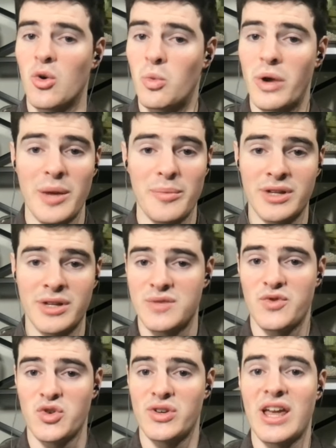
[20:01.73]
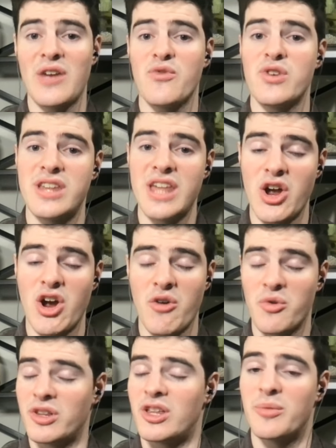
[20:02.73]
way. Plus, if you're an everyday, I
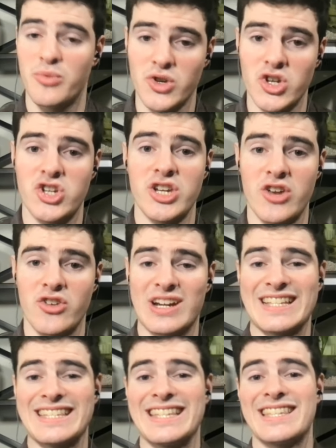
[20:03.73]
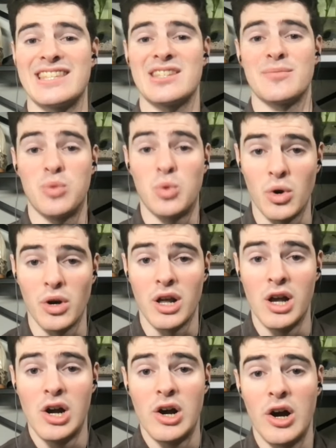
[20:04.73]
really appreciate your consistent support
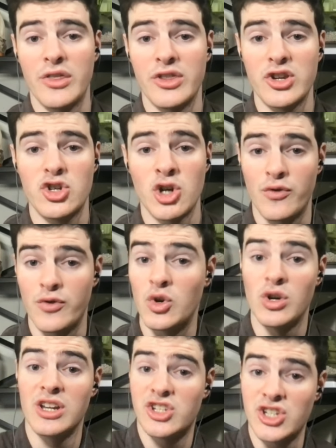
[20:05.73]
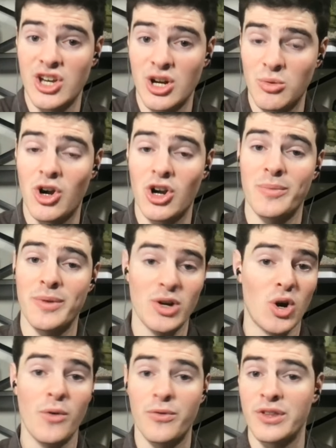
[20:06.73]
on this show. If you're new to the channel, welcome in.
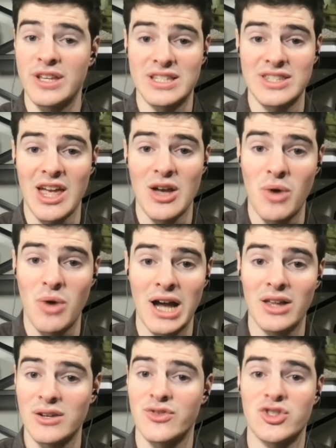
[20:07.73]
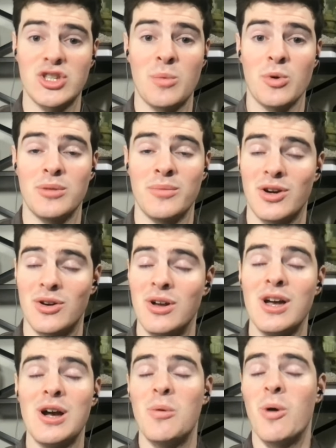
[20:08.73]
Hopefully you stay a while. And if you're somewhere in the middle,
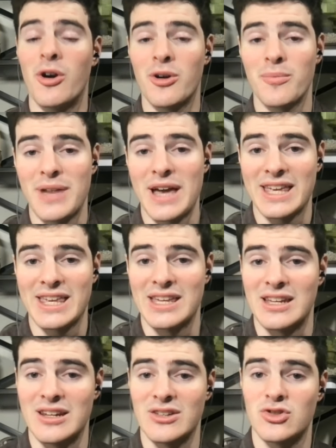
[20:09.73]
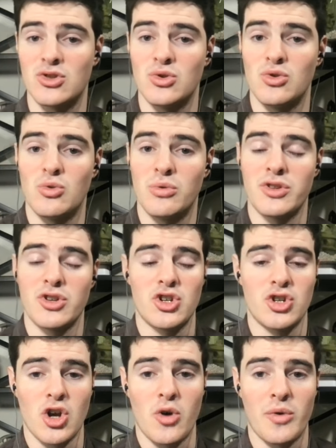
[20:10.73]
welcome back in to the
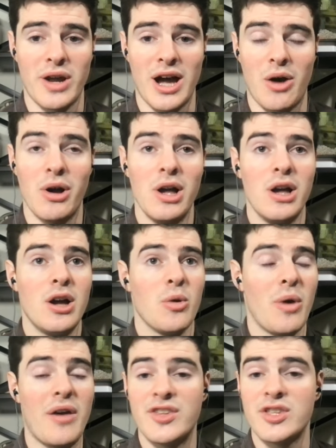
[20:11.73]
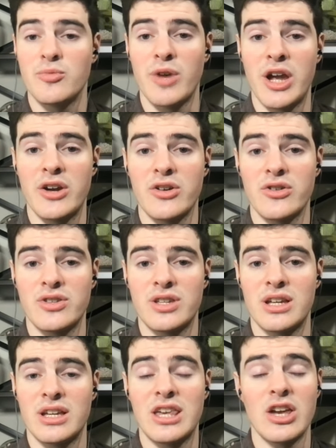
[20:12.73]
show. Now, Ravens and Raiders
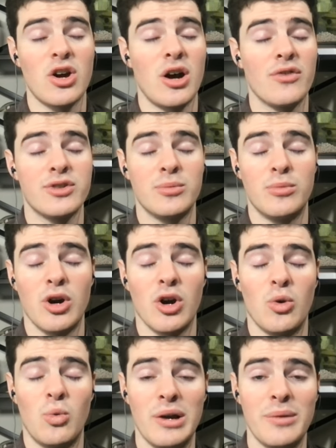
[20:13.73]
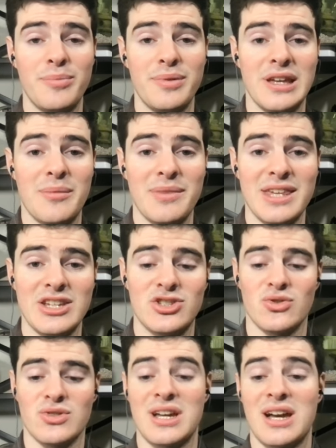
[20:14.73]
kick off tomorrow, one p m
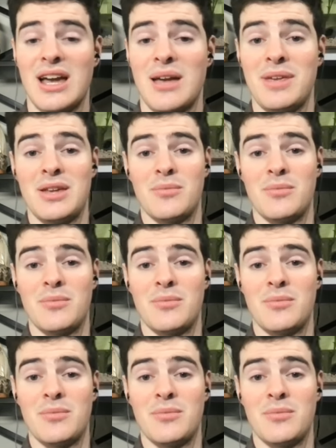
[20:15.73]
Eastern time in